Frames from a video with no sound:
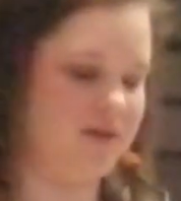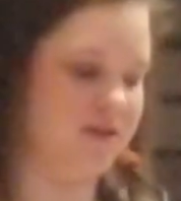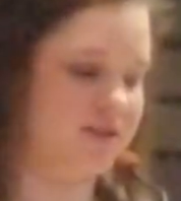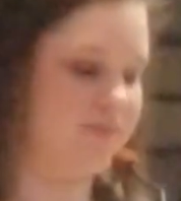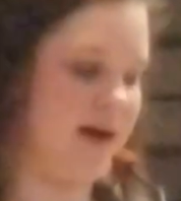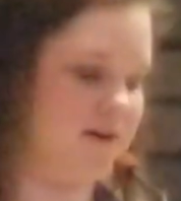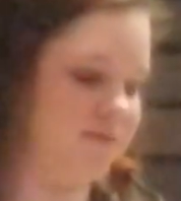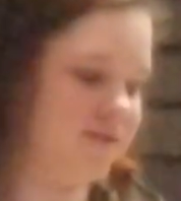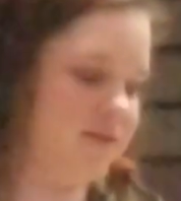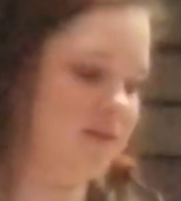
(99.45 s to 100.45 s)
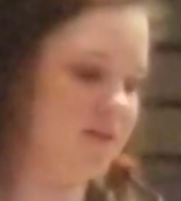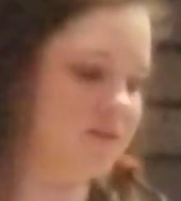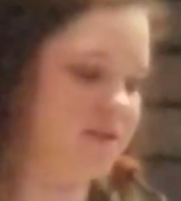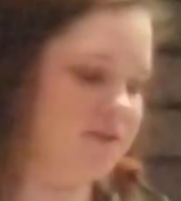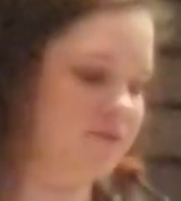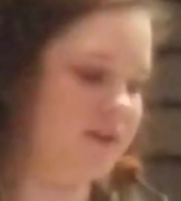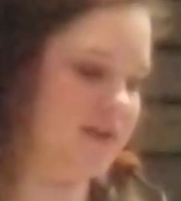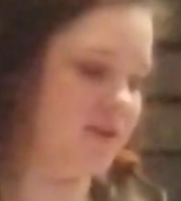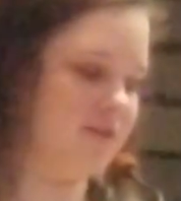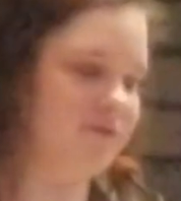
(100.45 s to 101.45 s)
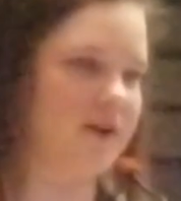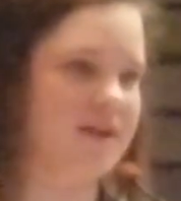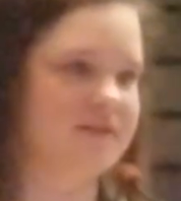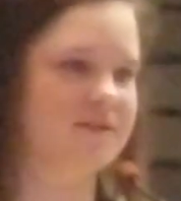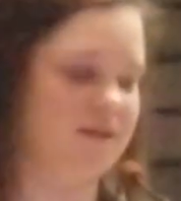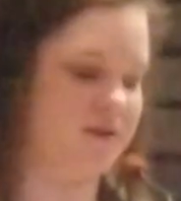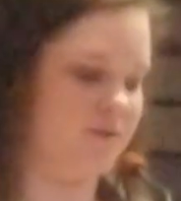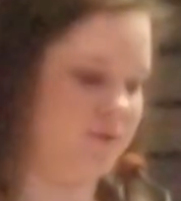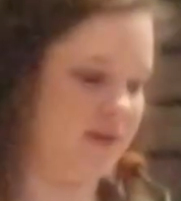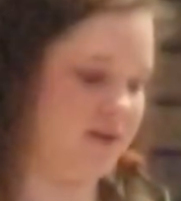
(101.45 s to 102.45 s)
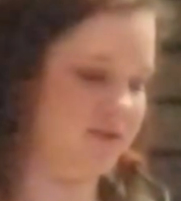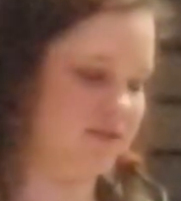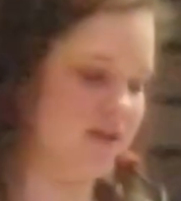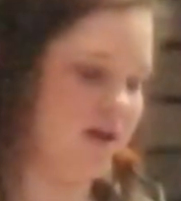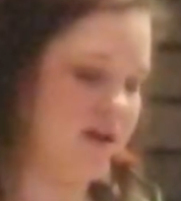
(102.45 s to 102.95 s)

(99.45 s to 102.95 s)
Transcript: our spouse, our children, our friends, our coworkers,